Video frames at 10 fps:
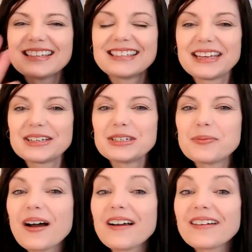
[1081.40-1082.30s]
See you
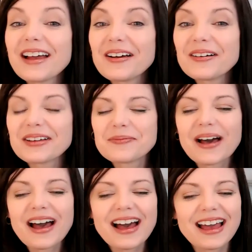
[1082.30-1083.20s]
tomorrow.
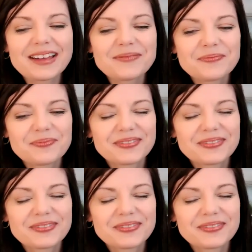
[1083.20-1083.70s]
Goodbye.